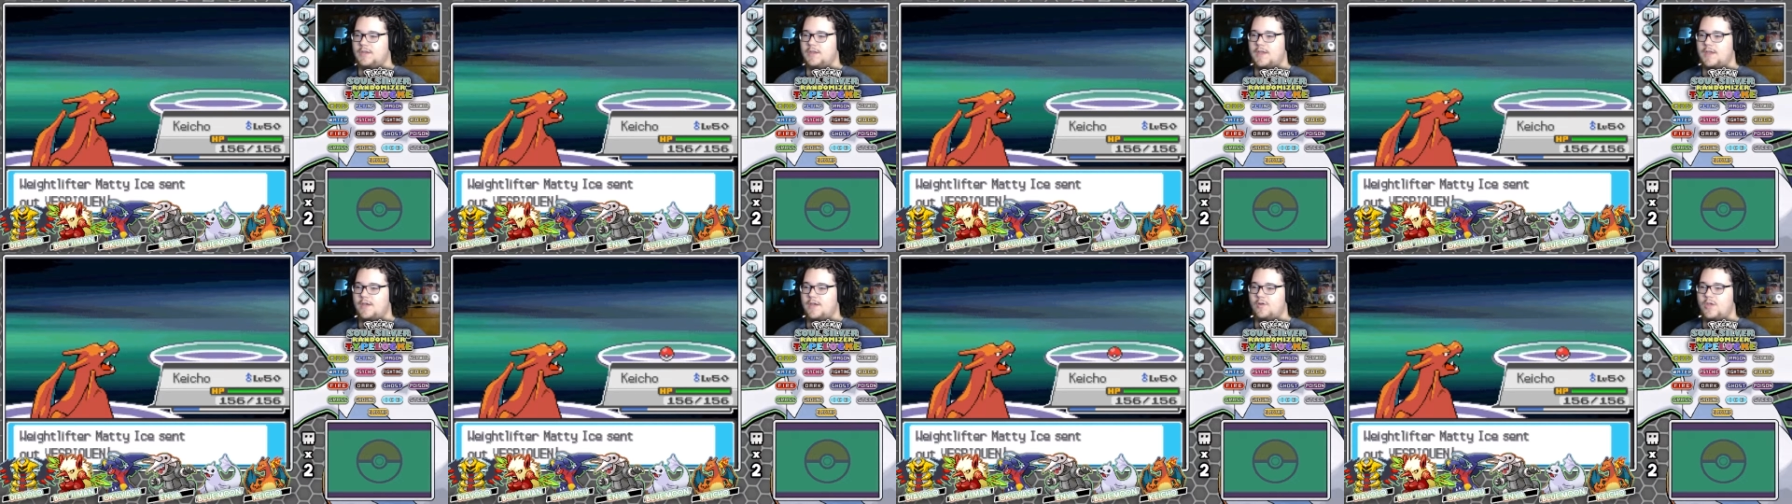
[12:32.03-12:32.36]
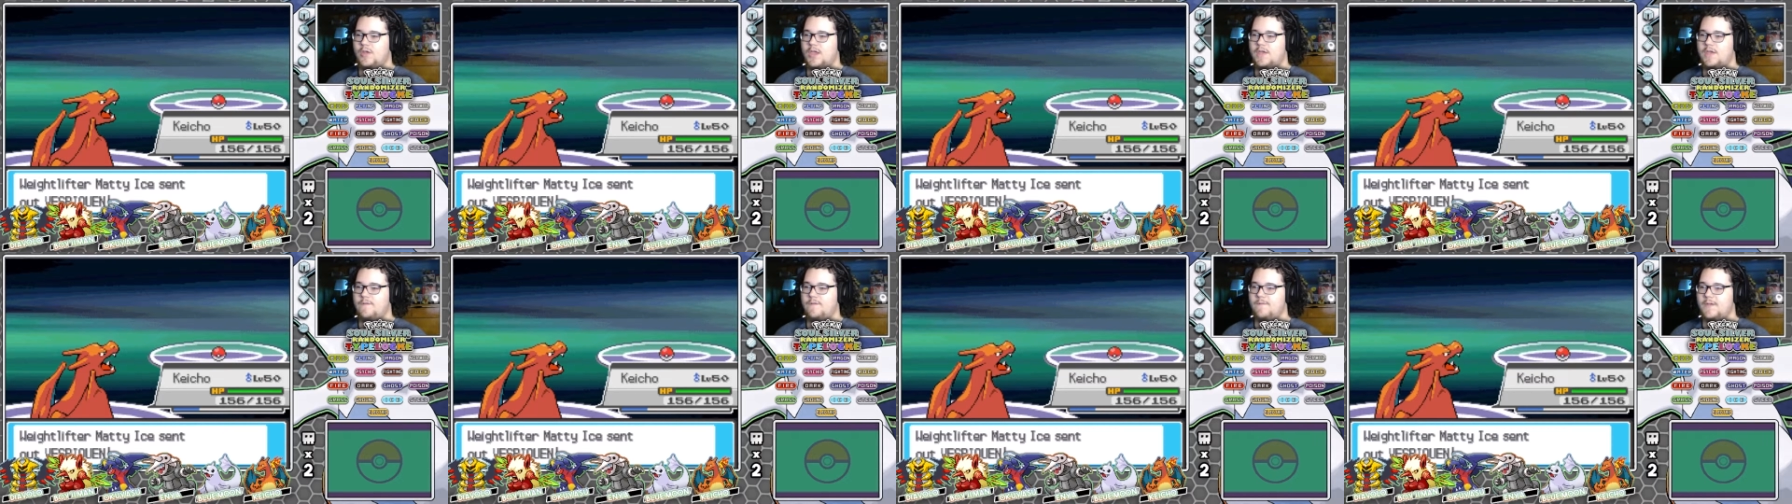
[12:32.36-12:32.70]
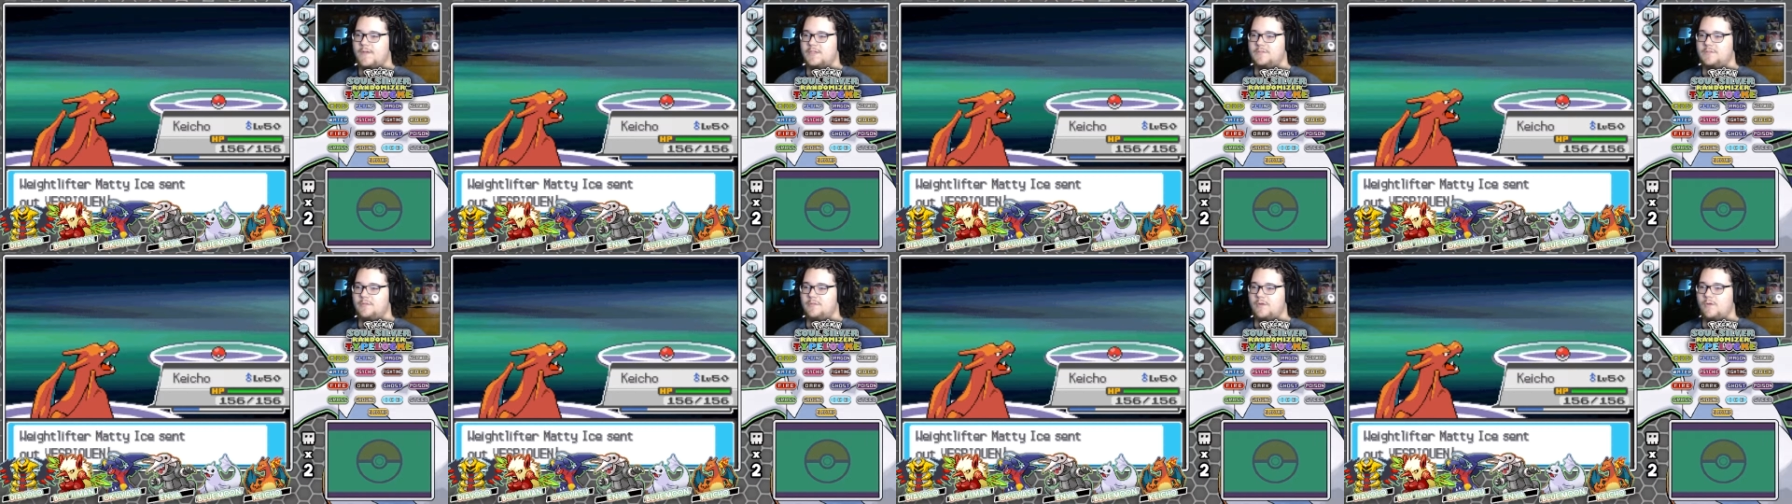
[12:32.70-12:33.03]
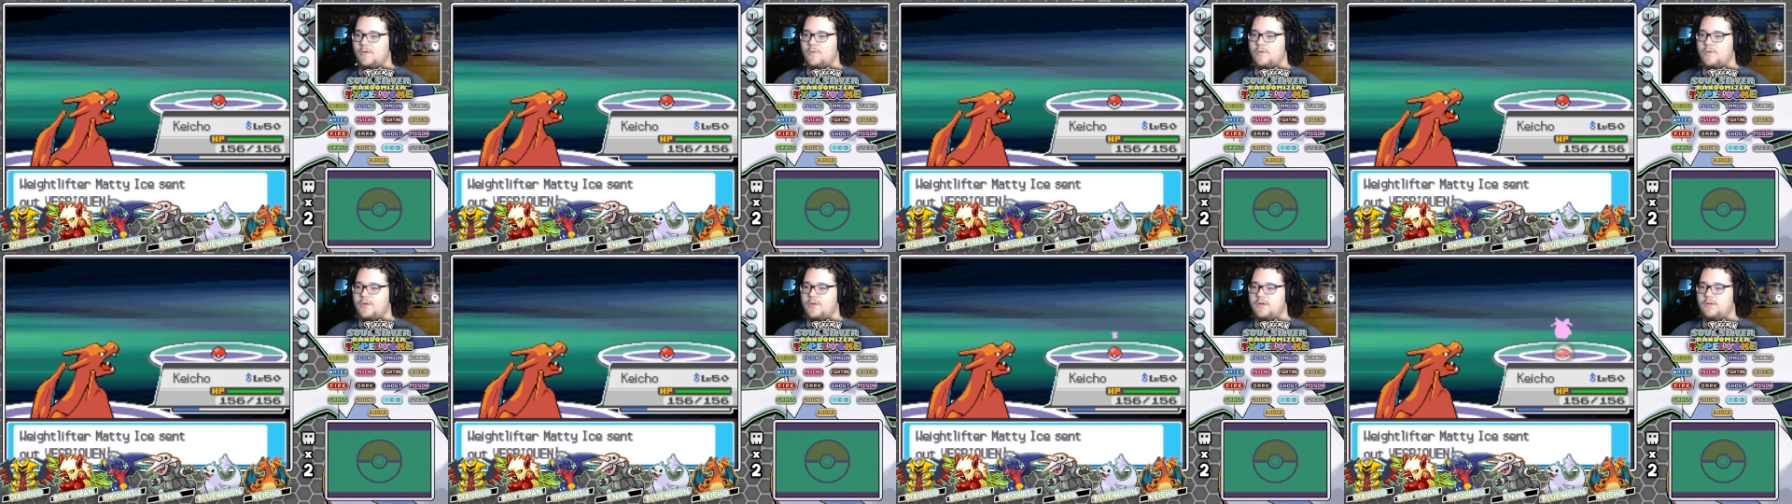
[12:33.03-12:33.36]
out a Vespiquen.